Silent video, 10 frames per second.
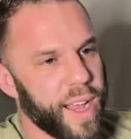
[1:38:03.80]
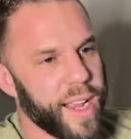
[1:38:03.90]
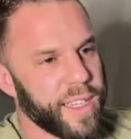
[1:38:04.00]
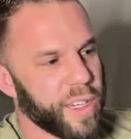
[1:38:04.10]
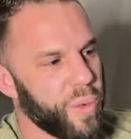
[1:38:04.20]

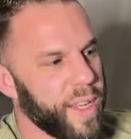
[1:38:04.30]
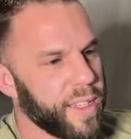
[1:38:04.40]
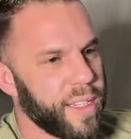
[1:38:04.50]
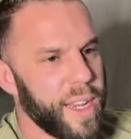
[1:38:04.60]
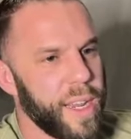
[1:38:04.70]
nice as we
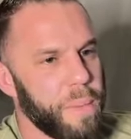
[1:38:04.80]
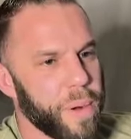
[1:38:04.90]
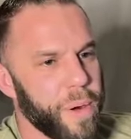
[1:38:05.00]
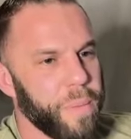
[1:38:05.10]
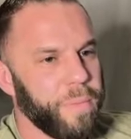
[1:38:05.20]
can see.
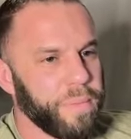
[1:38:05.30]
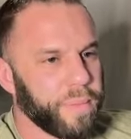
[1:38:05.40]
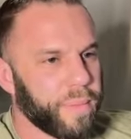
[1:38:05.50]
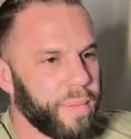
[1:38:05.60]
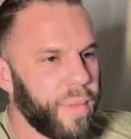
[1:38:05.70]
Boom.
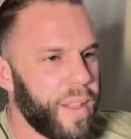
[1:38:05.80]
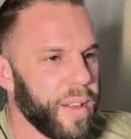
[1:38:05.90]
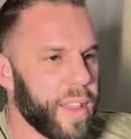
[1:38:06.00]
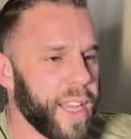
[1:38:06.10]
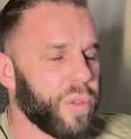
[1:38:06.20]

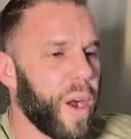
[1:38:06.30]
Thanks for